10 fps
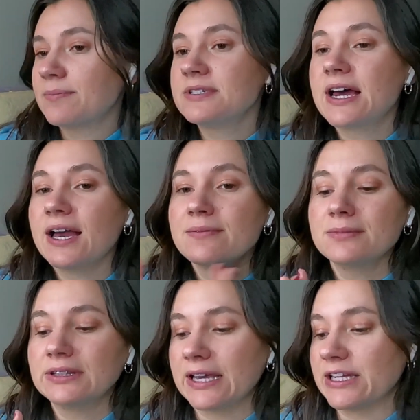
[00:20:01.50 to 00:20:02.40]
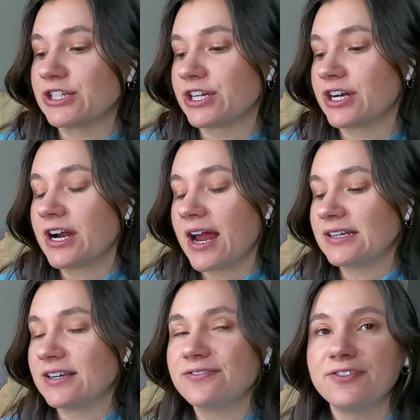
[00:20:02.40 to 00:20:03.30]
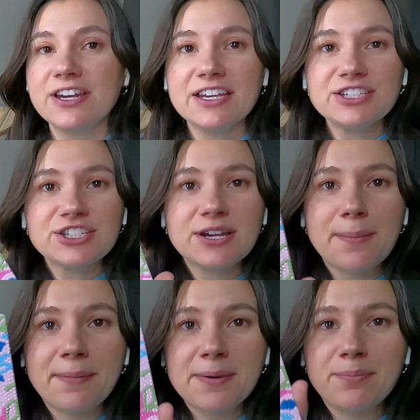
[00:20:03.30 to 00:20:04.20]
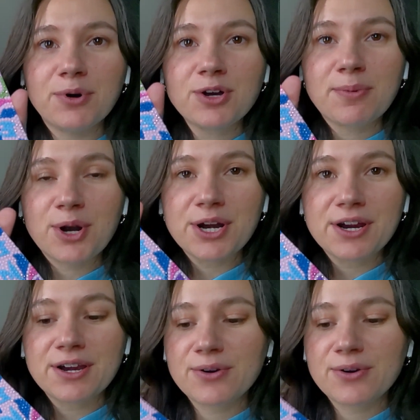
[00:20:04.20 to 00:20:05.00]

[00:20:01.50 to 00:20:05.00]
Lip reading: sometime later, and I finished my bookmark.